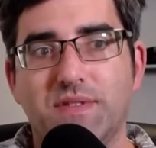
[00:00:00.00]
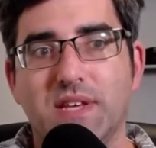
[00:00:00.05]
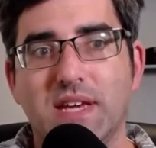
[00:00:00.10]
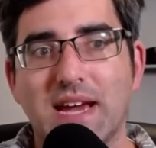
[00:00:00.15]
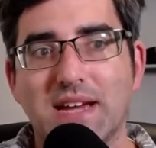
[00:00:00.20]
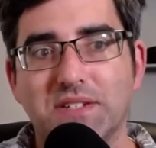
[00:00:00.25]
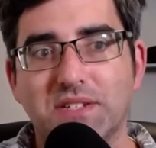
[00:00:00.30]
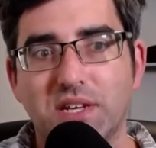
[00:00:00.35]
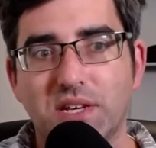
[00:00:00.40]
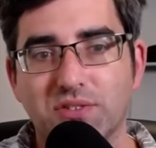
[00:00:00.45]
the
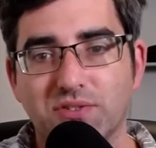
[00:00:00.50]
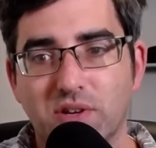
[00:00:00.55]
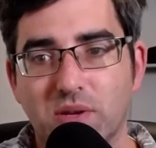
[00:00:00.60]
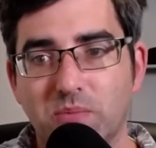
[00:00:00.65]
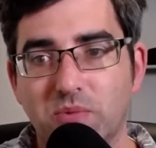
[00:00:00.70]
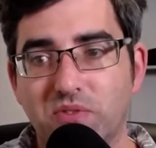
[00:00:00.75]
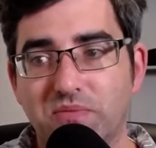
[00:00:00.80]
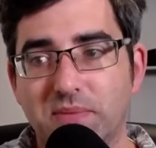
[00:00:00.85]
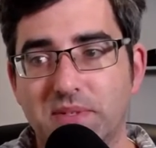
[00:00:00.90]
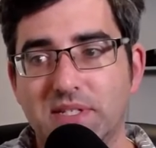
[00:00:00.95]
anti Israel
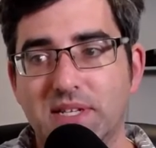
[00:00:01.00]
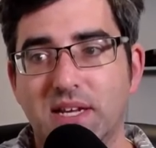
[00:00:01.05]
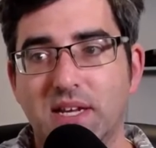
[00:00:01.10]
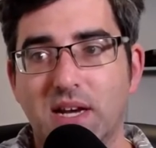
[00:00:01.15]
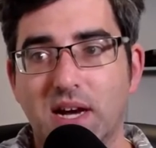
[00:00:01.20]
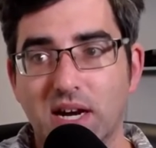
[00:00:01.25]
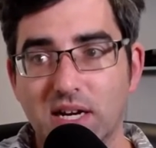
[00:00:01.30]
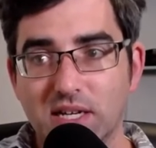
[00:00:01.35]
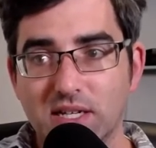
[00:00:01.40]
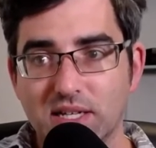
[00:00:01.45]
movement in
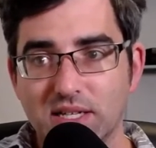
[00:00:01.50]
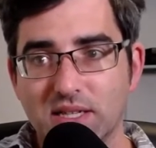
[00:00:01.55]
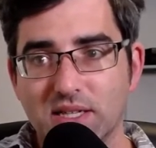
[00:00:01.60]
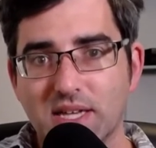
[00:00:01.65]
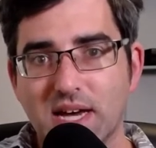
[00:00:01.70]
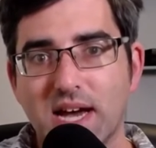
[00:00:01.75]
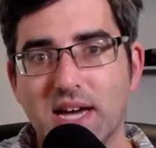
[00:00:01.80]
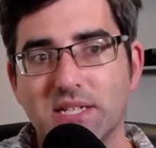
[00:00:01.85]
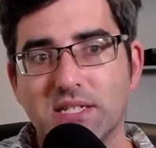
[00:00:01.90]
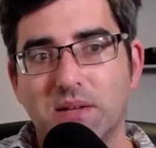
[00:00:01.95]
Ireland
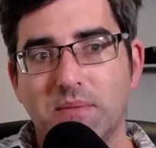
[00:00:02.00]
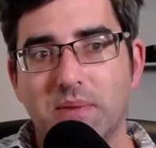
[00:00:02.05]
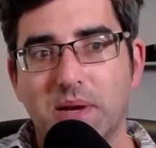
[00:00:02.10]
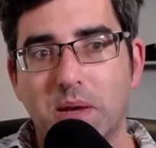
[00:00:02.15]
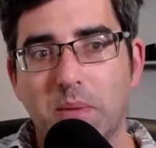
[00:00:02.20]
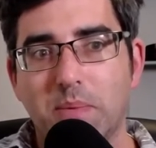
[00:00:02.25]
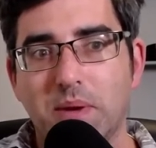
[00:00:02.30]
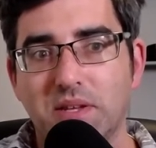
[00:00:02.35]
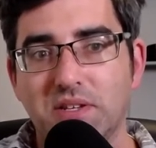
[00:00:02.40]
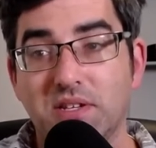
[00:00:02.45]
that, in my
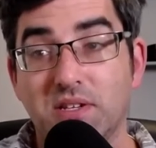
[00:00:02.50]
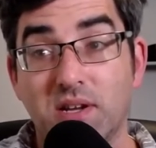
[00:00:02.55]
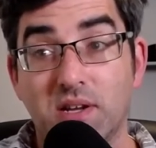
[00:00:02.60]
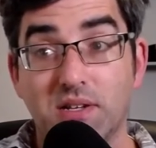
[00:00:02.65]
opinion,